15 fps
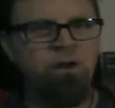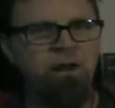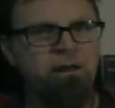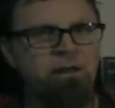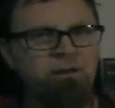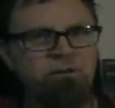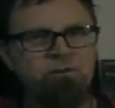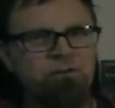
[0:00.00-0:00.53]

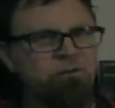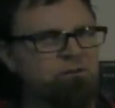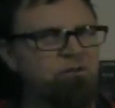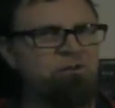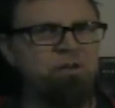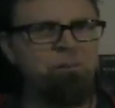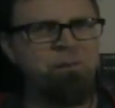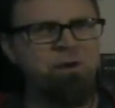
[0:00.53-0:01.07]
And it's
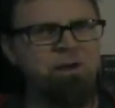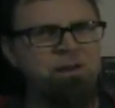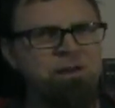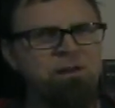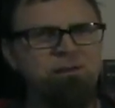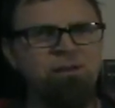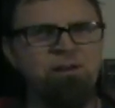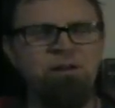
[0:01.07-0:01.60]
semi
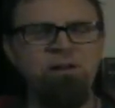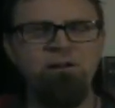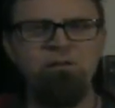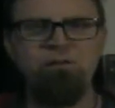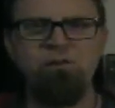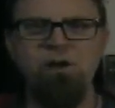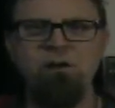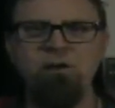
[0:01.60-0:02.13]
in the
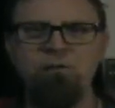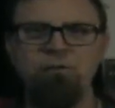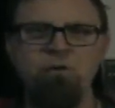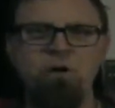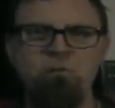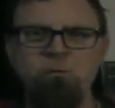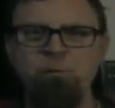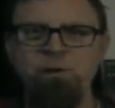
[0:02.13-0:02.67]
style of
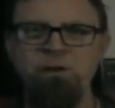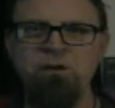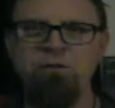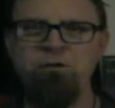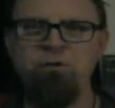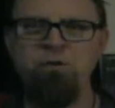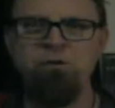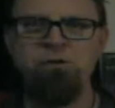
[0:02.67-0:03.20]
John
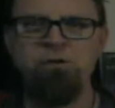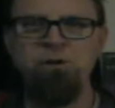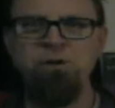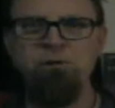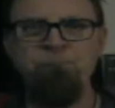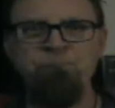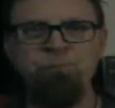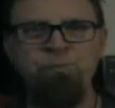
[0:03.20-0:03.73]
Romita
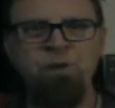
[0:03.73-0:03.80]
Jr.